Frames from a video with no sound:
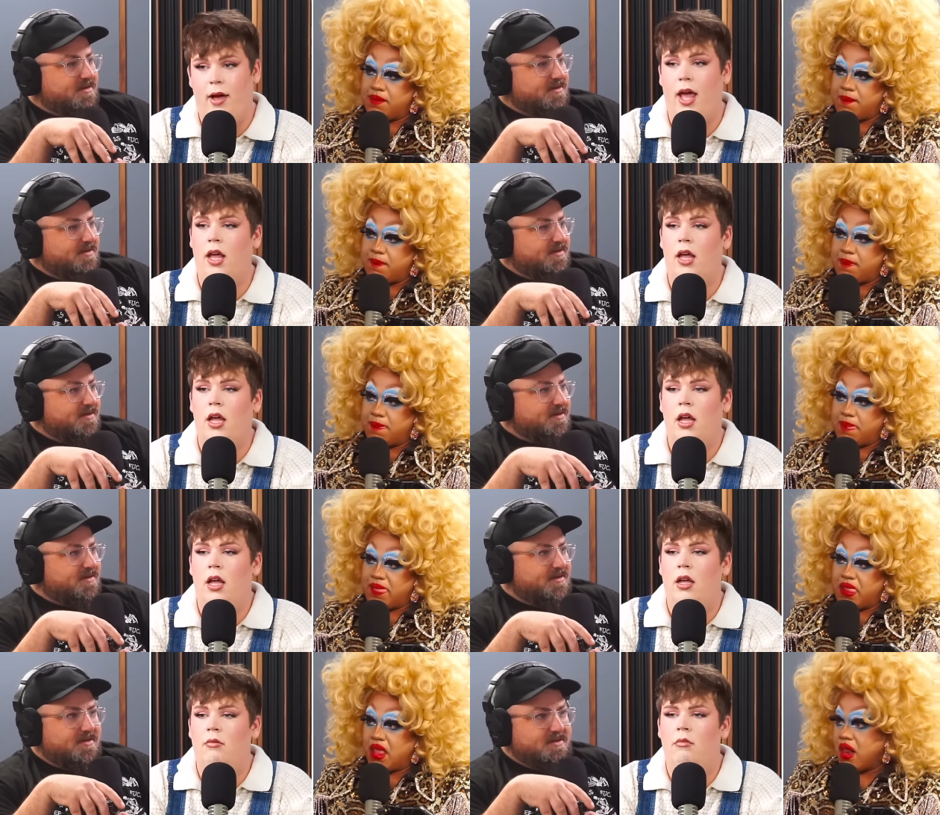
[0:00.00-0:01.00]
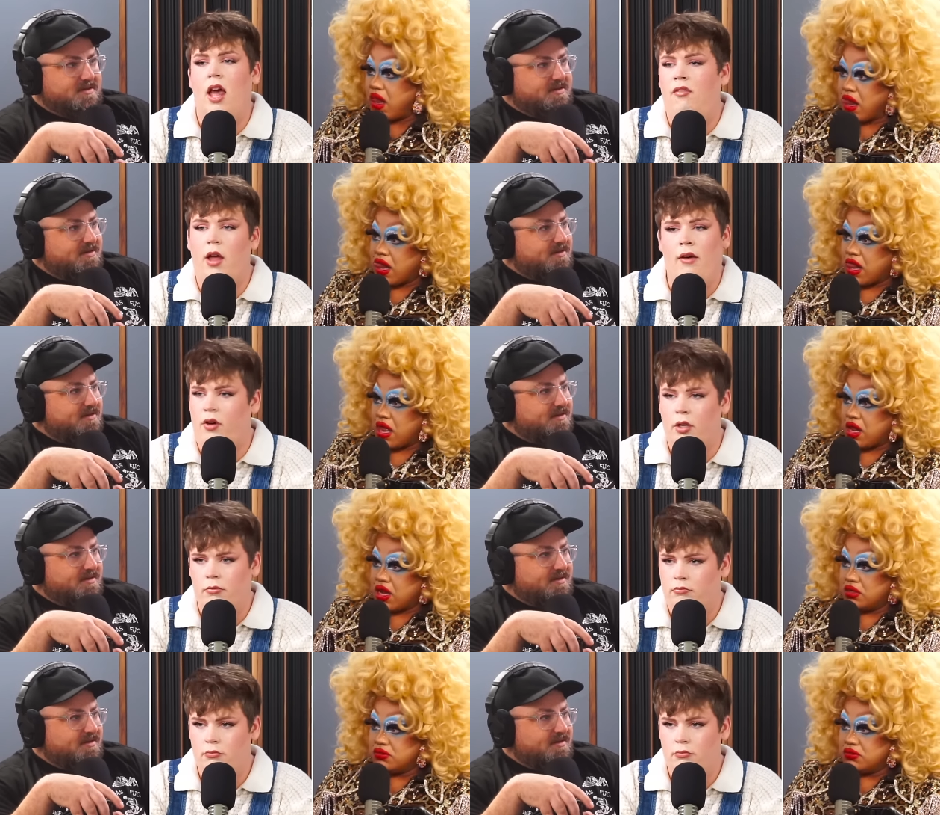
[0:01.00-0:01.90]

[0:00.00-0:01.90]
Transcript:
Speaker 1: rate, never ever.